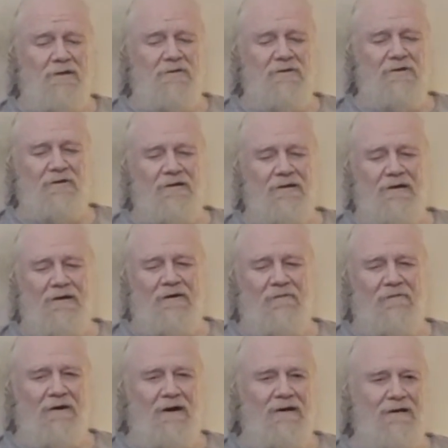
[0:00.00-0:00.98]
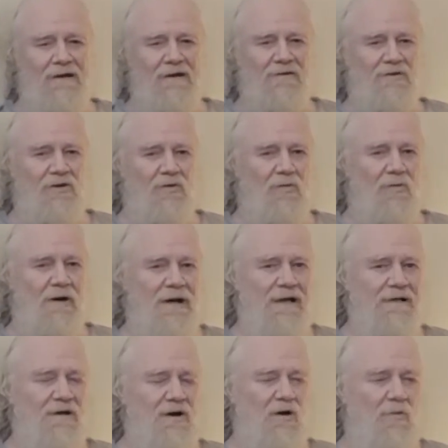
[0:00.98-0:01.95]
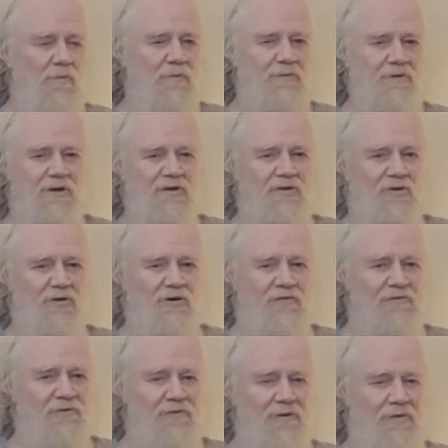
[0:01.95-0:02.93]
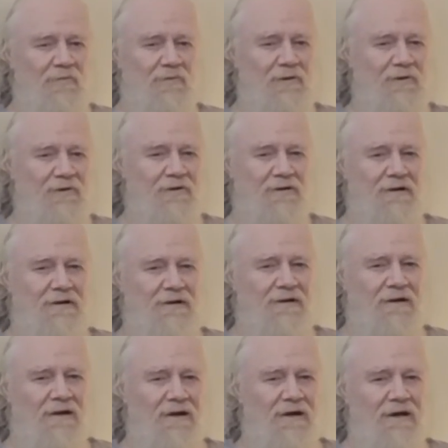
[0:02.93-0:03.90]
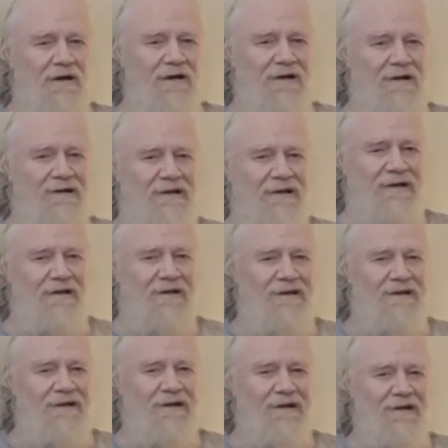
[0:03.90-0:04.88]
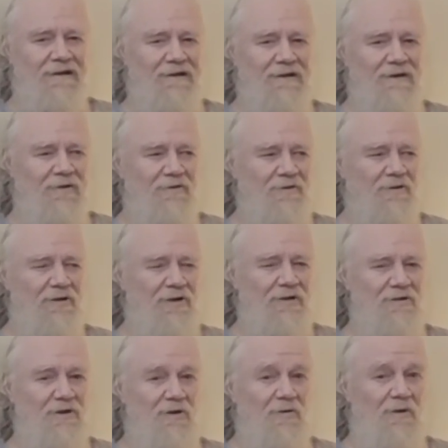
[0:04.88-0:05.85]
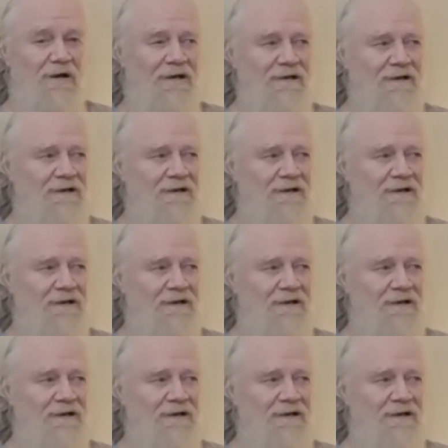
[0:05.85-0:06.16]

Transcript: I mean, look, I got no way to open the door from up here. I can't, no way